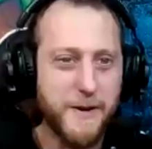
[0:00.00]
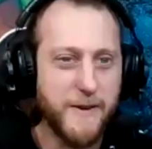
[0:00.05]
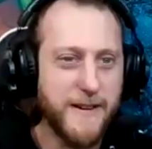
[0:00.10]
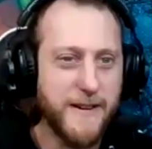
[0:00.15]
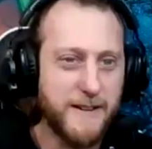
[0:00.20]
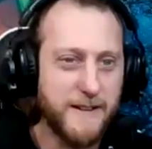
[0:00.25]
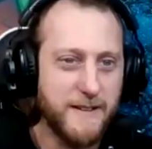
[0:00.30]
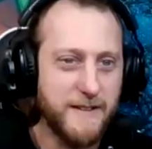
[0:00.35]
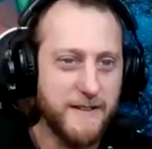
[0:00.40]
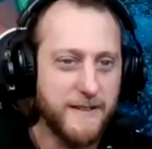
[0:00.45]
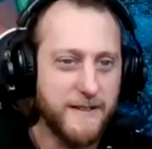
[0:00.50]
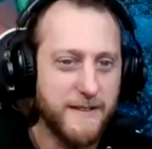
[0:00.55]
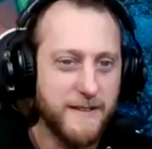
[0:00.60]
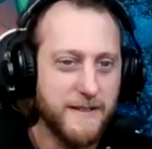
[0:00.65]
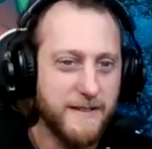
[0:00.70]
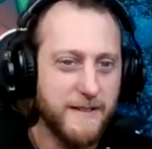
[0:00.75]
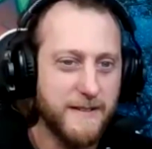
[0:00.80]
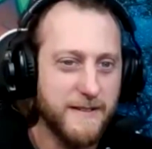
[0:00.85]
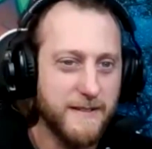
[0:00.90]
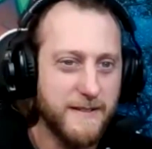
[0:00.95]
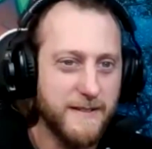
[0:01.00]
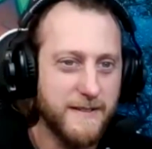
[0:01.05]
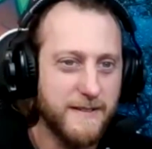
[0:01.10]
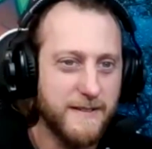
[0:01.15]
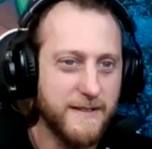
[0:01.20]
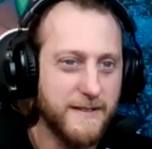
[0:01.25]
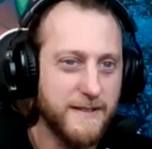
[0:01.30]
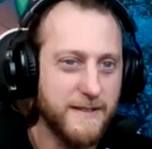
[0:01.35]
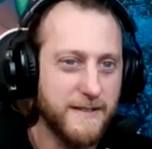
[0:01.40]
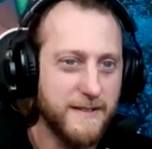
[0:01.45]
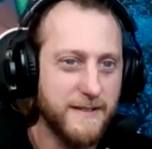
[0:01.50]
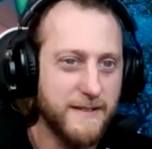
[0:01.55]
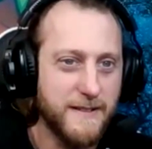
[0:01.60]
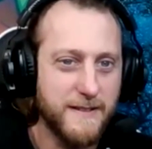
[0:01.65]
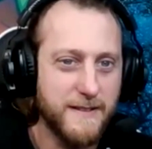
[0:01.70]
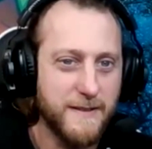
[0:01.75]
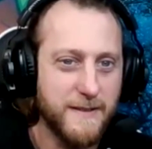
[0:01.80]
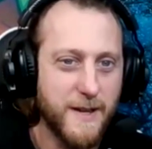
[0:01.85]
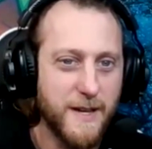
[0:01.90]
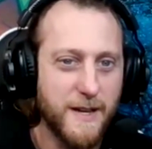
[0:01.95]
I'm sorry. Was
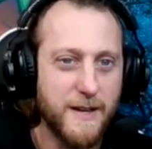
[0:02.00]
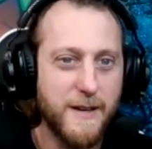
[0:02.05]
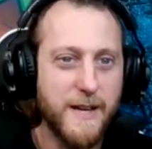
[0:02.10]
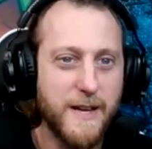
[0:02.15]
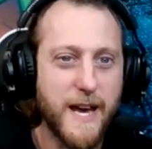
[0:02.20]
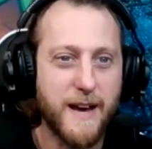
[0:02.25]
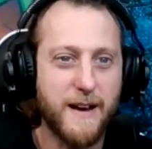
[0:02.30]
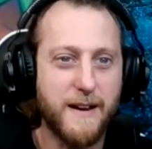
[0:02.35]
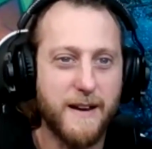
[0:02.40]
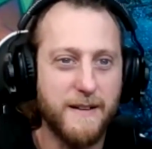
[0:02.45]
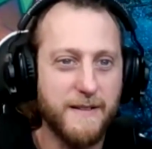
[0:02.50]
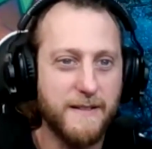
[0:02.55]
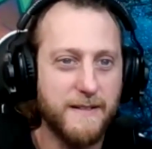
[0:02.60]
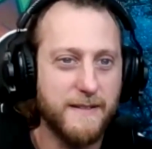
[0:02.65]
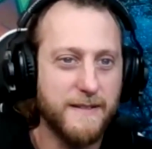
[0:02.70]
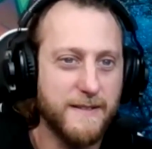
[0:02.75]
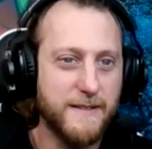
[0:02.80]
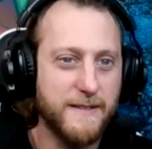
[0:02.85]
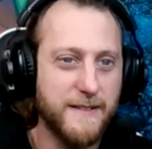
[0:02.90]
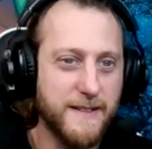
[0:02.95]
I? Yeah. I